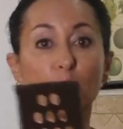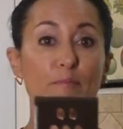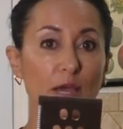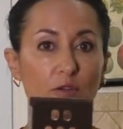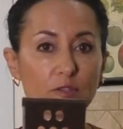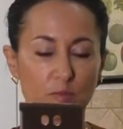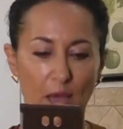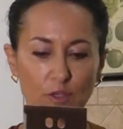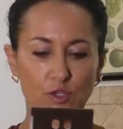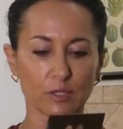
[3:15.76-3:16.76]
a metal
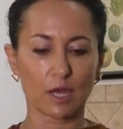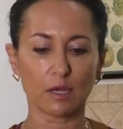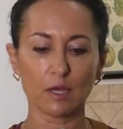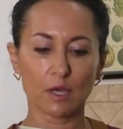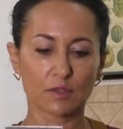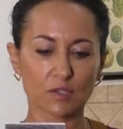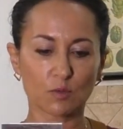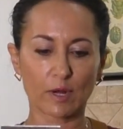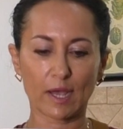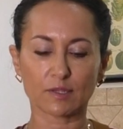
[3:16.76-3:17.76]
spatula. This
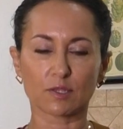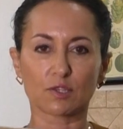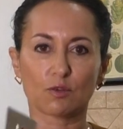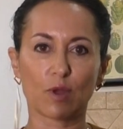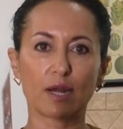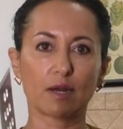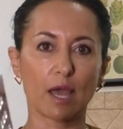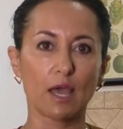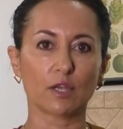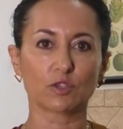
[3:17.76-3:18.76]
one has the
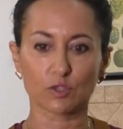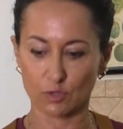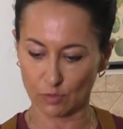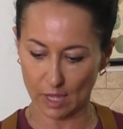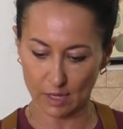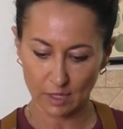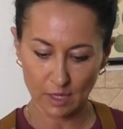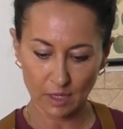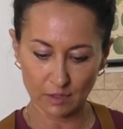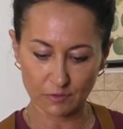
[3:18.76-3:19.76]
serrated edge so
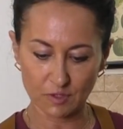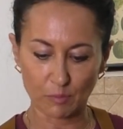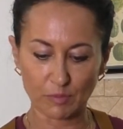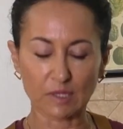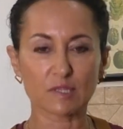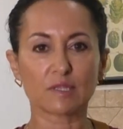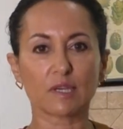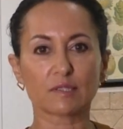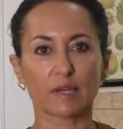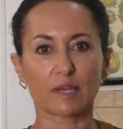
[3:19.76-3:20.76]
that if something sticks,